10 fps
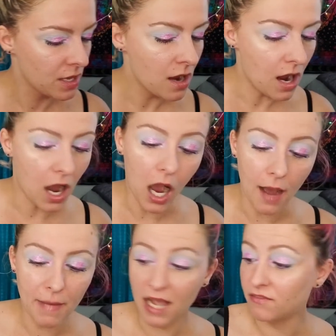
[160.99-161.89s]

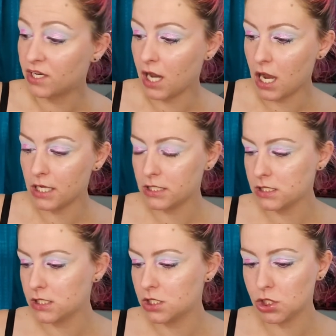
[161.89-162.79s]
I've got
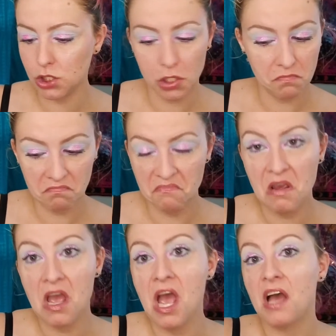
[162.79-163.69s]

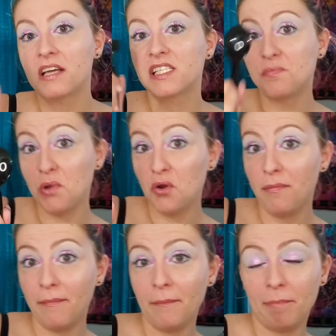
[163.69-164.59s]
a
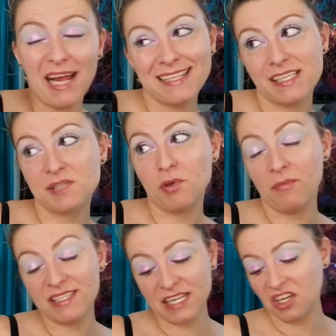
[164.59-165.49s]
spoon, plastic spoon, because
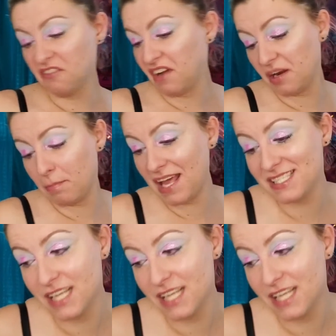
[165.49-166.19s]
I couldn't find a plastic